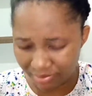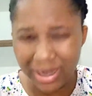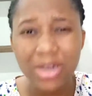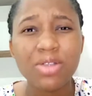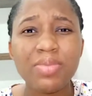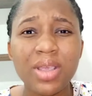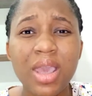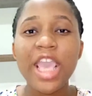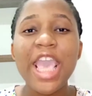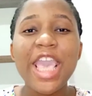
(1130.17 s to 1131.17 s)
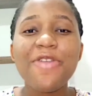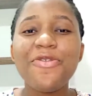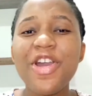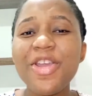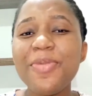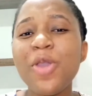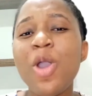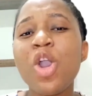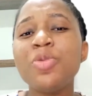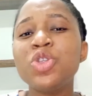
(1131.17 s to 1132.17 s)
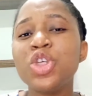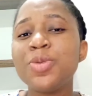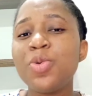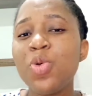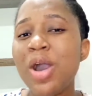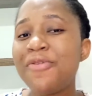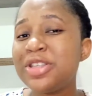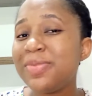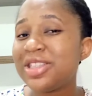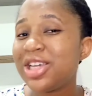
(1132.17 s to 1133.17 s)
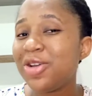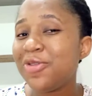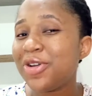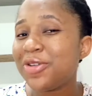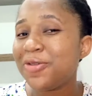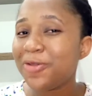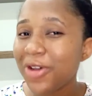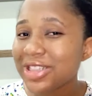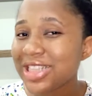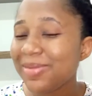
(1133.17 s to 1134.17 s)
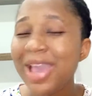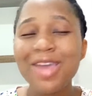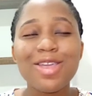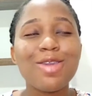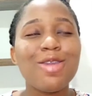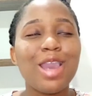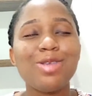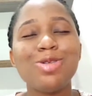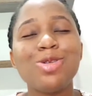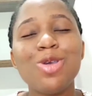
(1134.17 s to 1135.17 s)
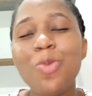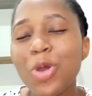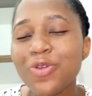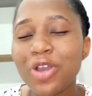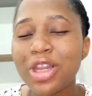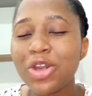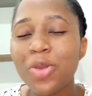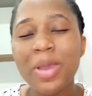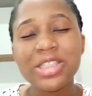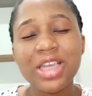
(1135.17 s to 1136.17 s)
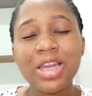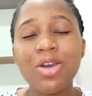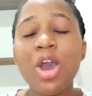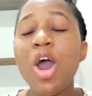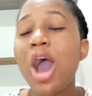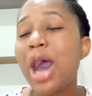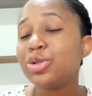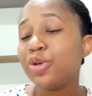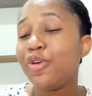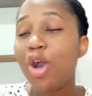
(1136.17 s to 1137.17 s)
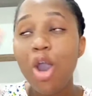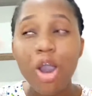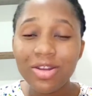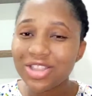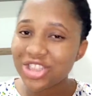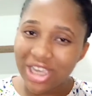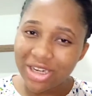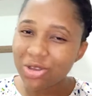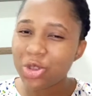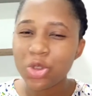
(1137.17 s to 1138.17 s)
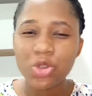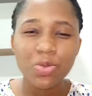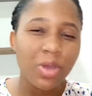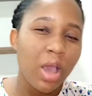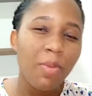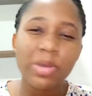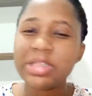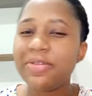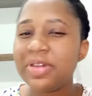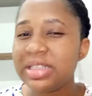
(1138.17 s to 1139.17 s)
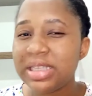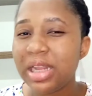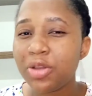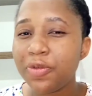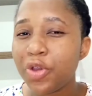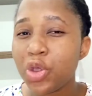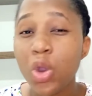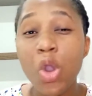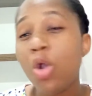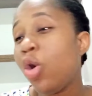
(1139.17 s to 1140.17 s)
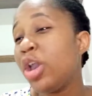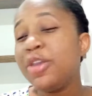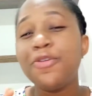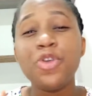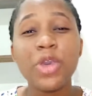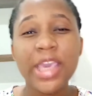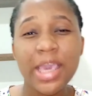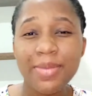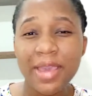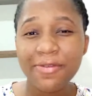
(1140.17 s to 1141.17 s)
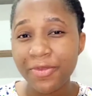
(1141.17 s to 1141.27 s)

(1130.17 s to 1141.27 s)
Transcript: pardon me. A very big welcome to those people who have visited my channel for the first time. Thank you guys so much for clicking on my channel. Out of all the channels YouTube must have listed out for you, or if you came here